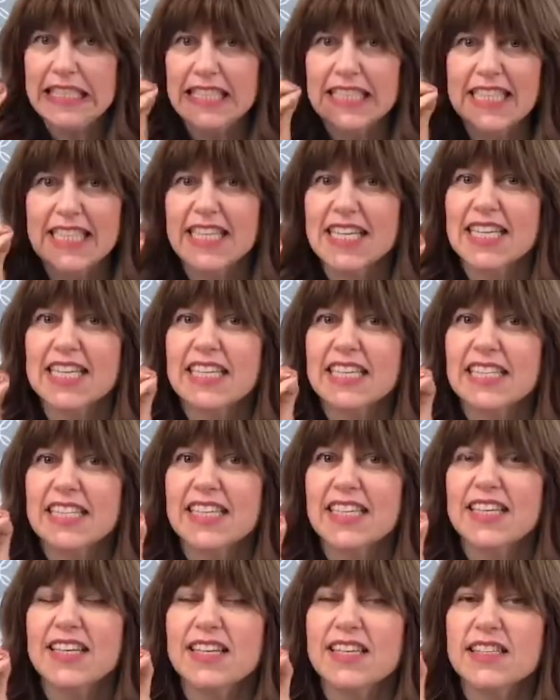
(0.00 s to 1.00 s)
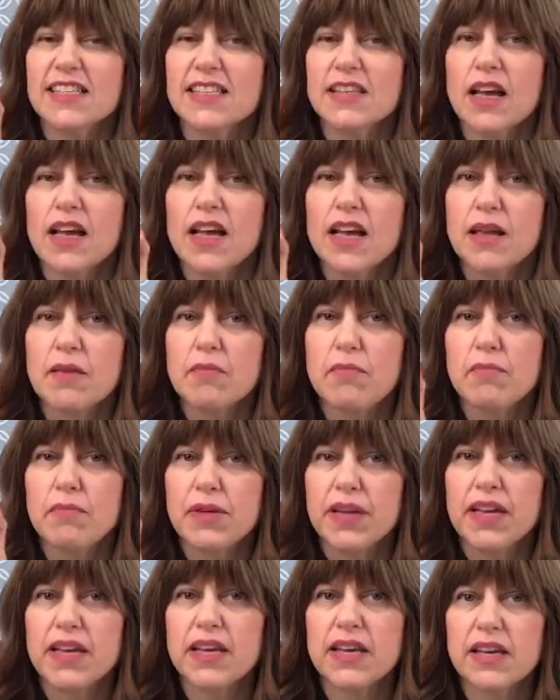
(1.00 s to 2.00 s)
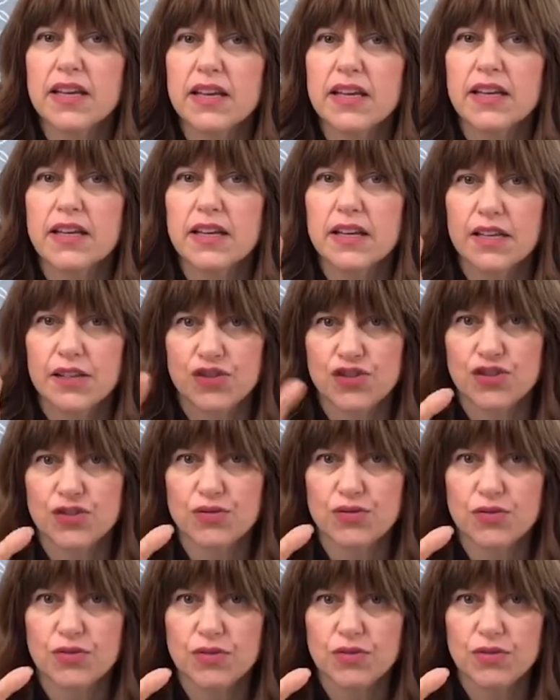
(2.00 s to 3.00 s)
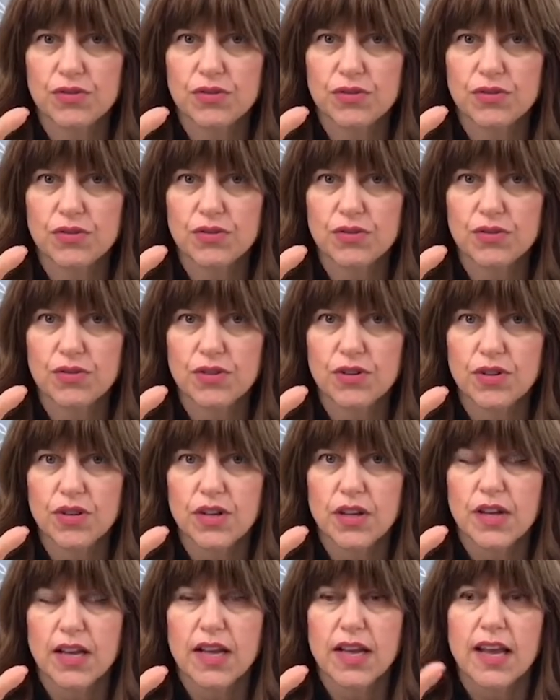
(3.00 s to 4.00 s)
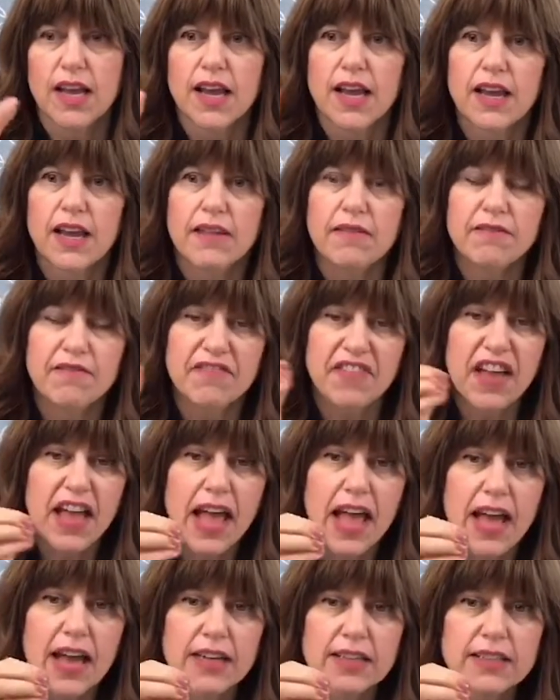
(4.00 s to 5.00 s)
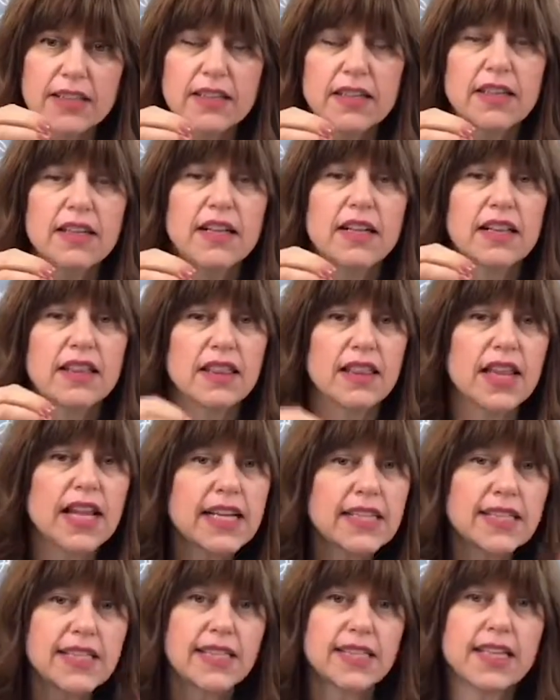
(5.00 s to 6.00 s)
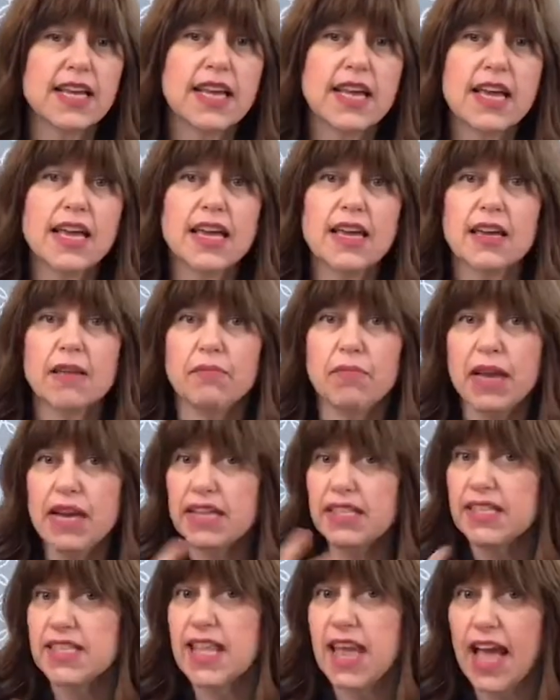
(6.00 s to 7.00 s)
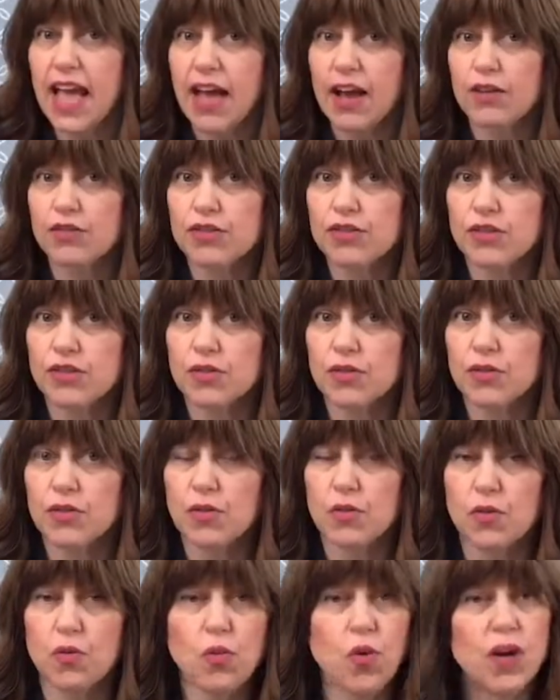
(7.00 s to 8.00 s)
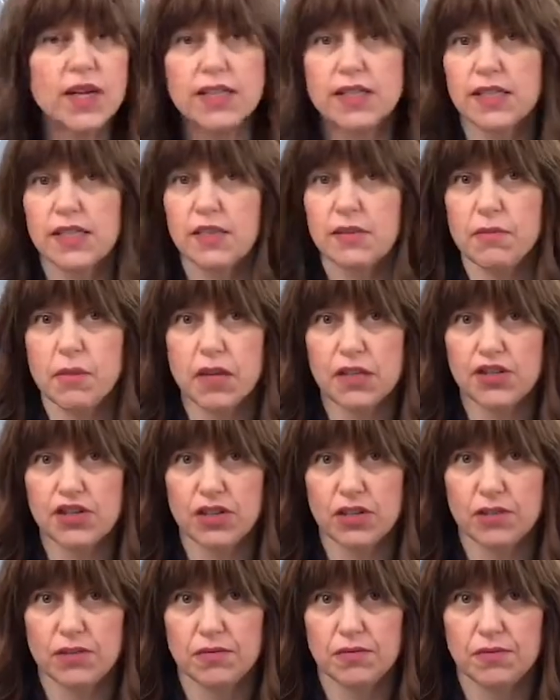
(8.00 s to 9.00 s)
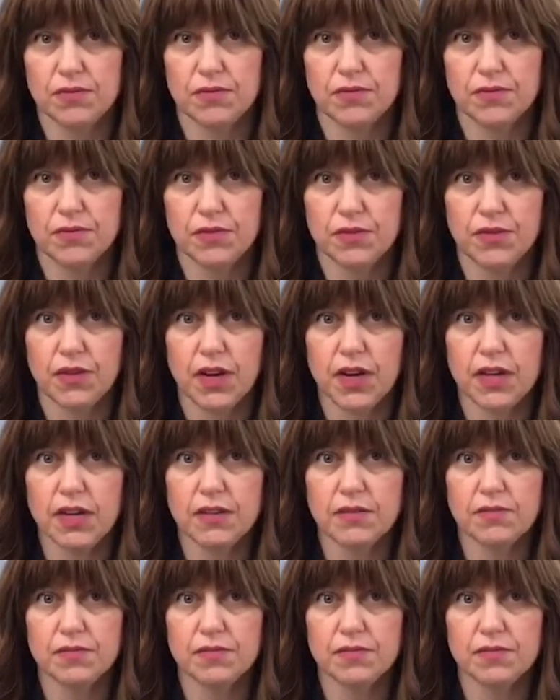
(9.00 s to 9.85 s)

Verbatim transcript: This is a big issue. In fact, let's say painting the house was in the budget, right?